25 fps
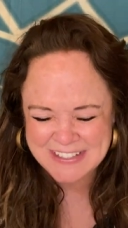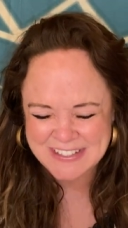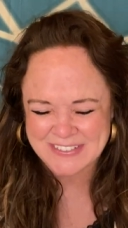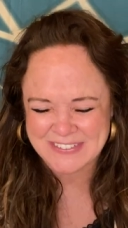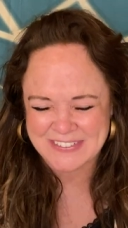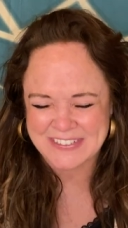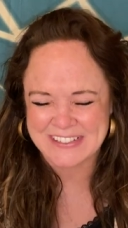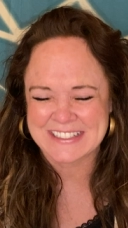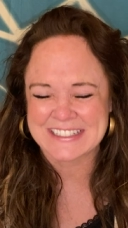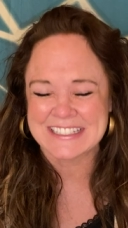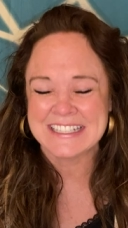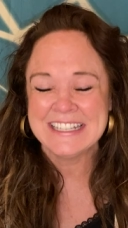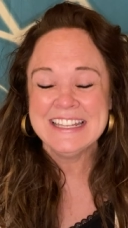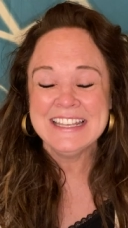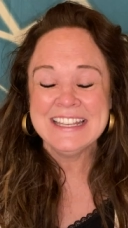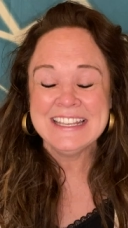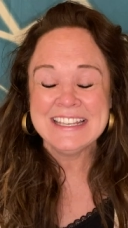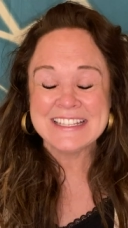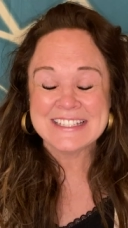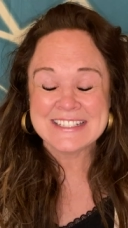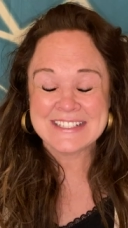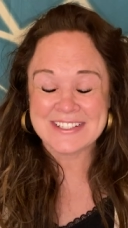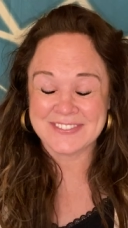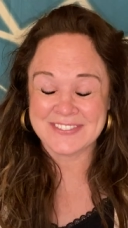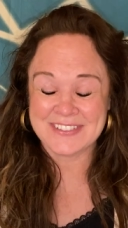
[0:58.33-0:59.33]
Think of a
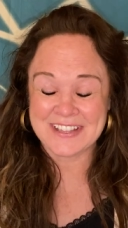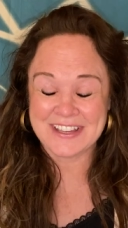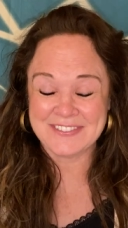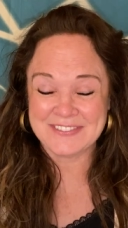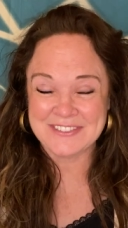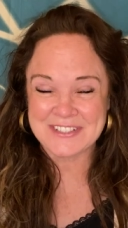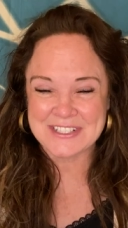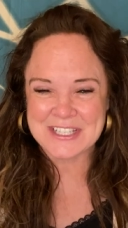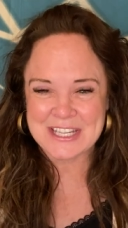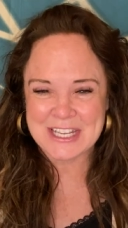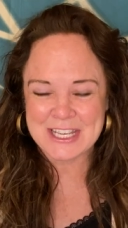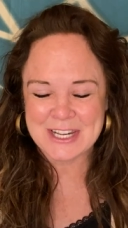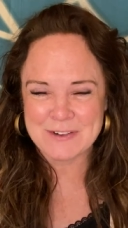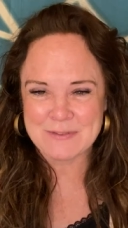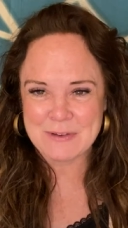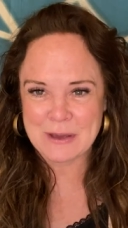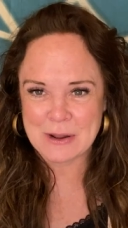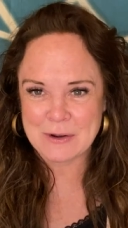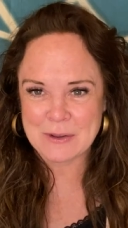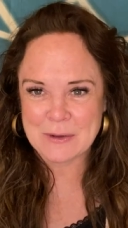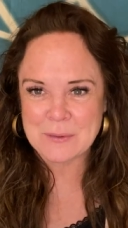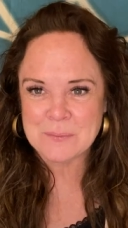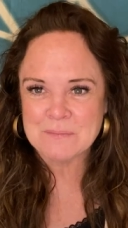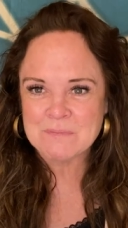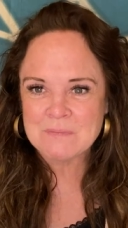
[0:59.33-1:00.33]
self laughter. just thinking
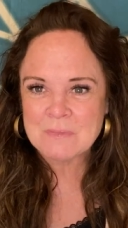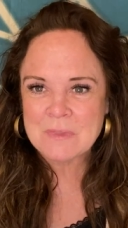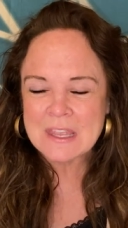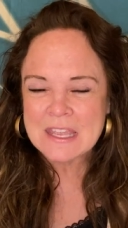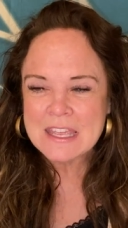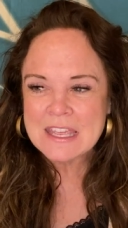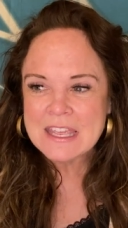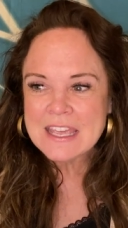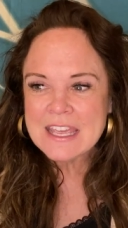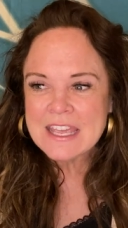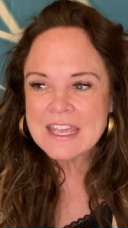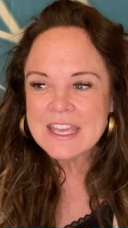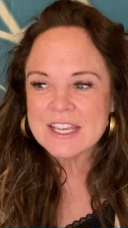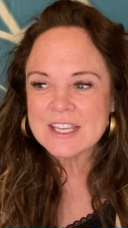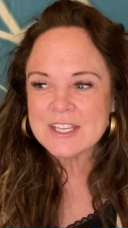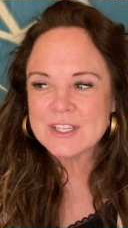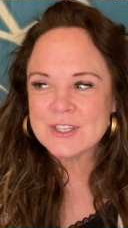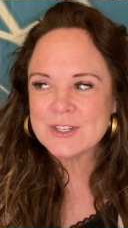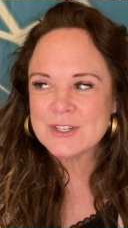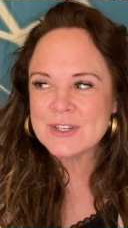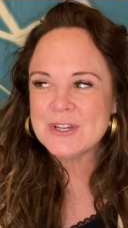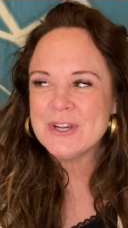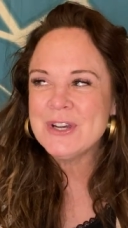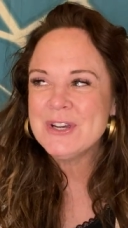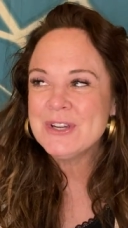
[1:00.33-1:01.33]
about it
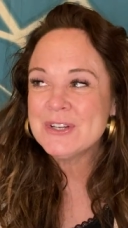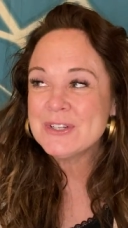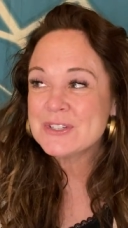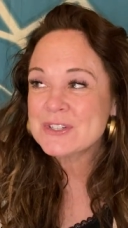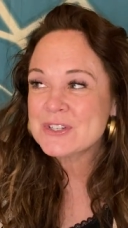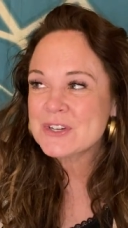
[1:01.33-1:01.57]
you